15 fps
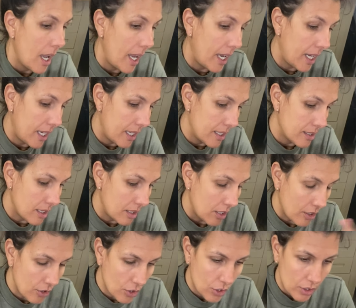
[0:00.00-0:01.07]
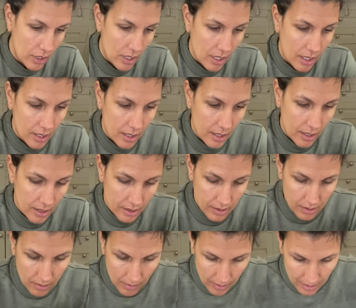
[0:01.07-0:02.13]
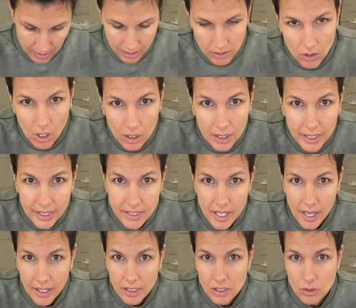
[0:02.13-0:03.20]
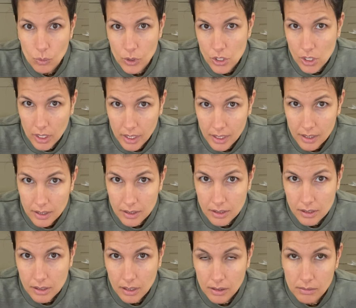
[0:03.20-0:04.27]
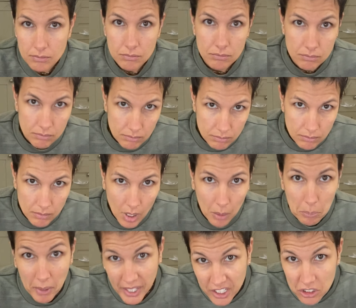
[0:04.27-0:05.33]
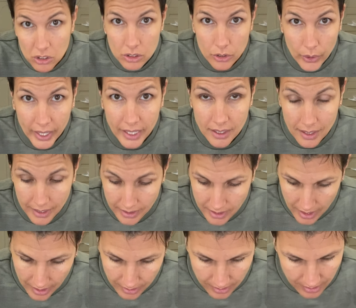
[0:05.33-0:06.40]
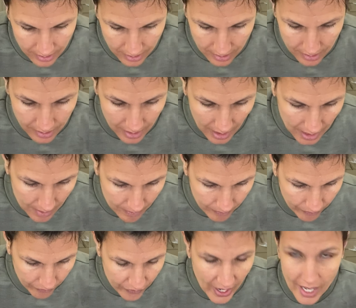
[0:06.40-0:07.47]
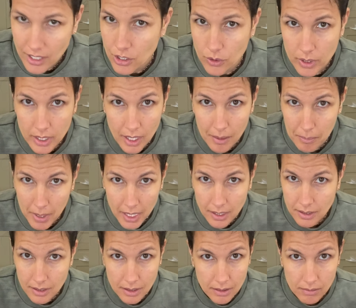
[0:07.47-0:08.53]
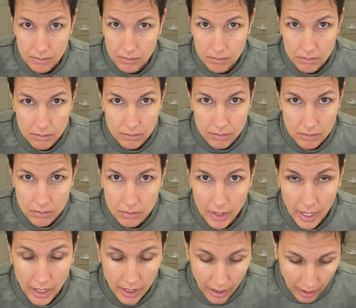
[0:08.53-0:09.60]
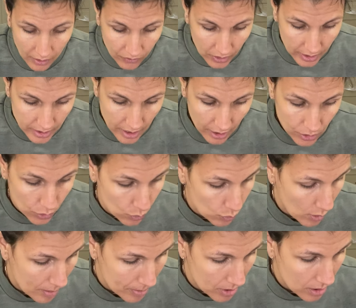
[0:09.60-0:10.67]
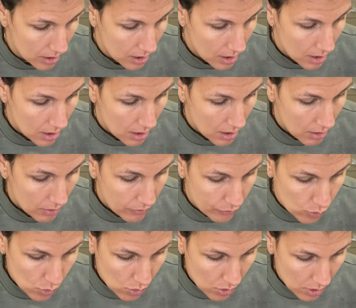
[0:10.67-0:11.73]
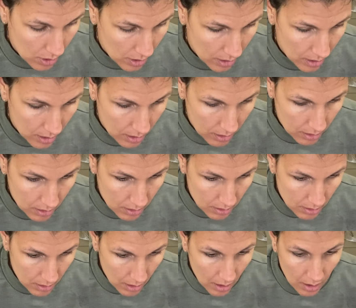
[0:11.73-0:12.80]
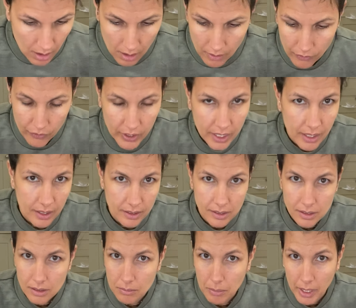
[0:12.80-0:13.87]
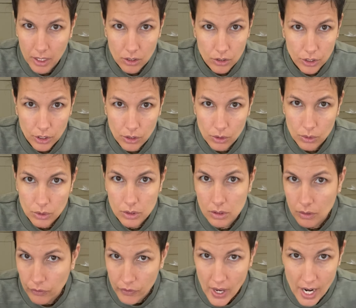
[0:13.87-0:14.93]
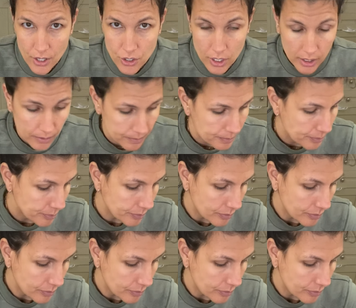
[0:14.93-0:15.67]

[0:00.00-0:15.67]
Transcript: And another good thing is this is all latex, which is a medical grade latex. It's the same factory that makes any kind of latex or rubber for fitness, medical use, fashion.